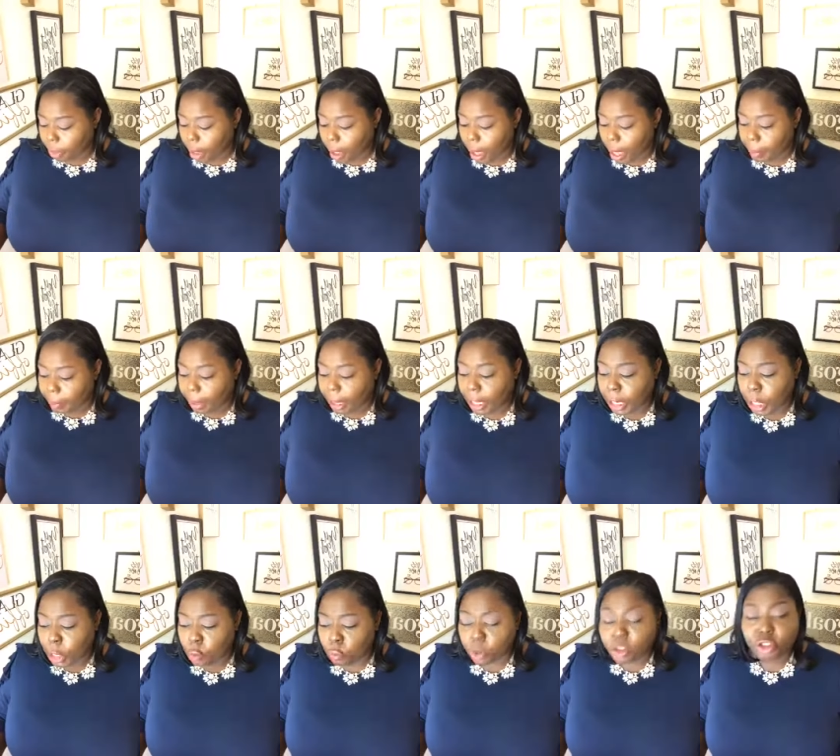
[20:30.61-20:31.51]
Um,
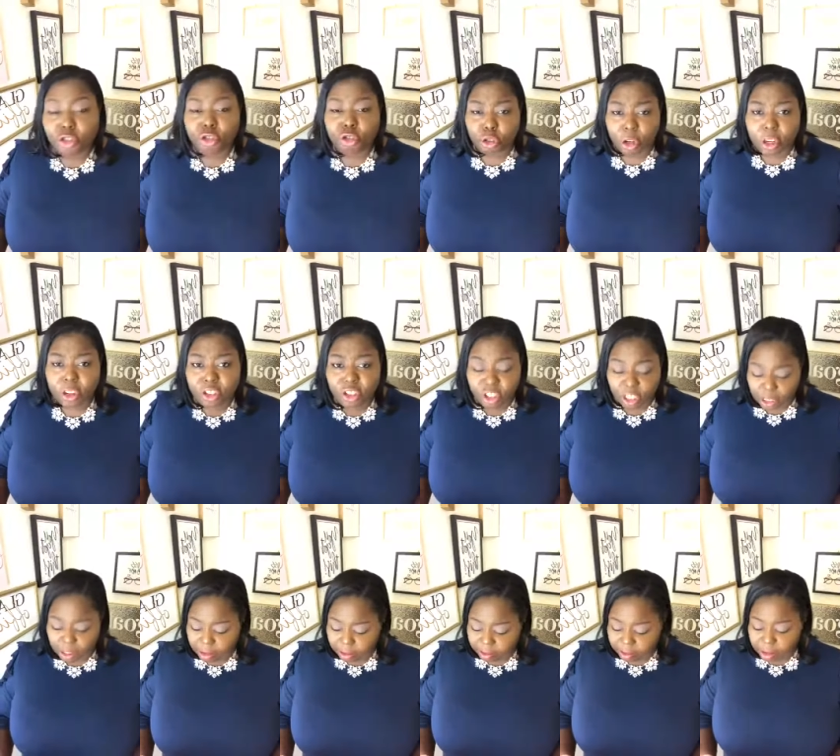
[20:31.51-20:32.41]
any
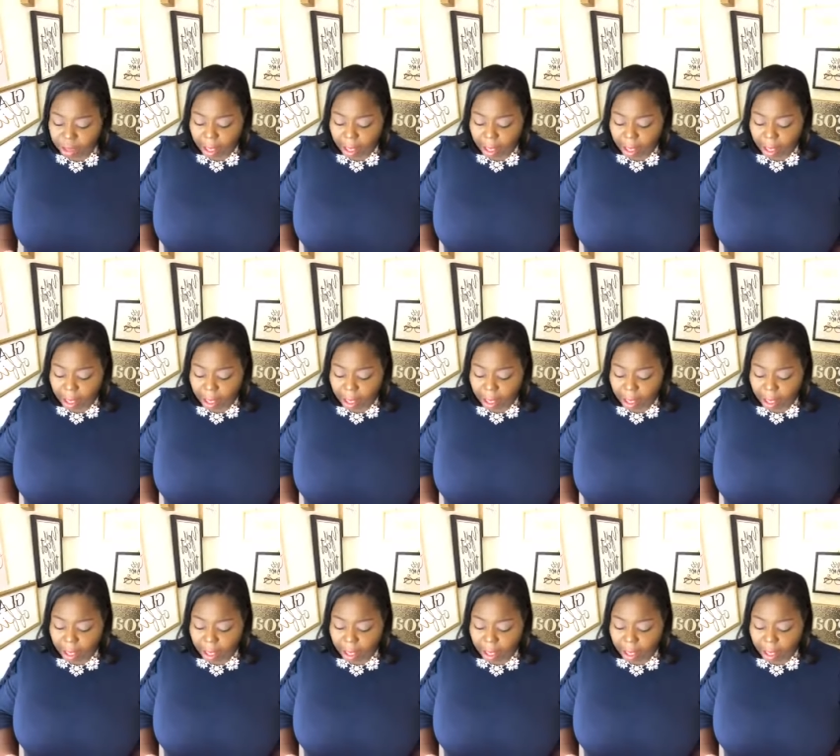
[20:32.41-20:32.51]
restrictions,